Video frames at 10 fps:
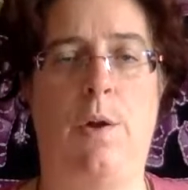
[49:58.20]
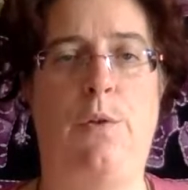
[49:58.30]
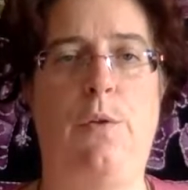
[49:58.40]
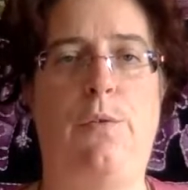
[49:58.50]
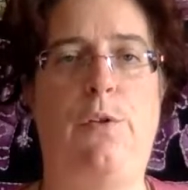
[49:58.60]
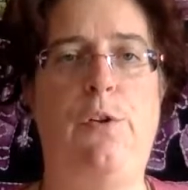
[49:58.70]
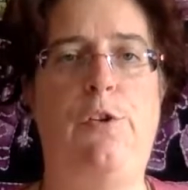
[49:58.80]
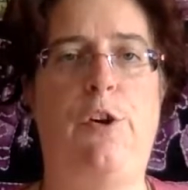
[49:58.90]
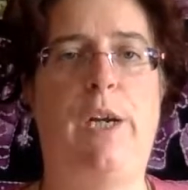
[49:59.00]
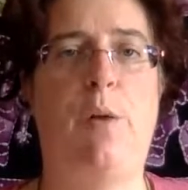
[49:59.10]
The
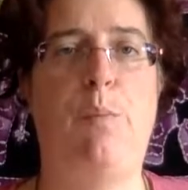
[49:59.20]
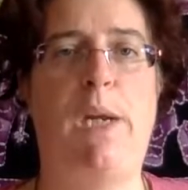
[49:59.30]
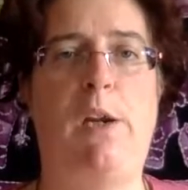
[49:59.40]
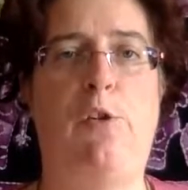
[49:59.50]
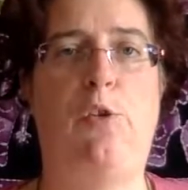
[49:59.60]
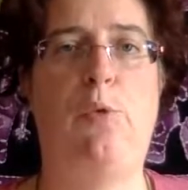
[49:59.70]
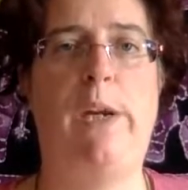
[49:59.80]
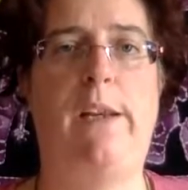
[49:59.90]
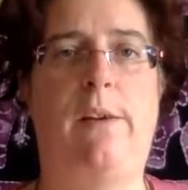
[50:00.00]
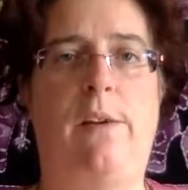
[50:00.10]
future can be
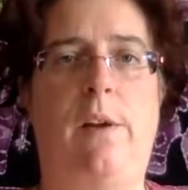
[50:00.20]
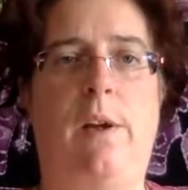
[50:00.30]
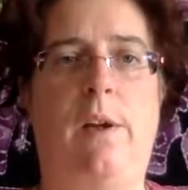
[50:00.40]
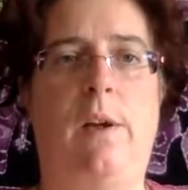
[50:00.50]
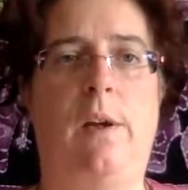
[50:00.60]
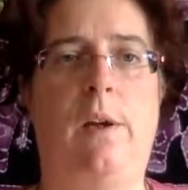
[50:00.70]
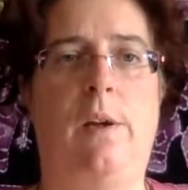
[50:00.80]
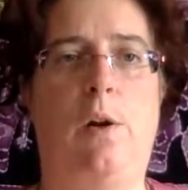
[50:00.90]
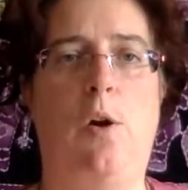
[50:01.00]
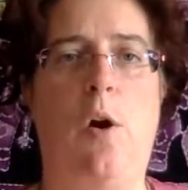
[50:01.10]
sweet
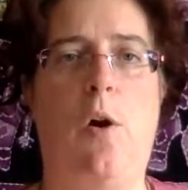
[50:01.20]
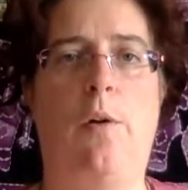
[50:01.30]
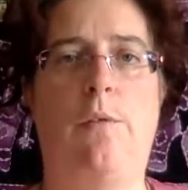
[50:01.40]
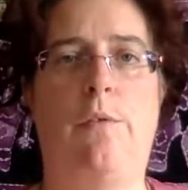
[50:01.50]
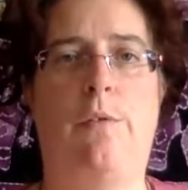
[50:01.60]
love,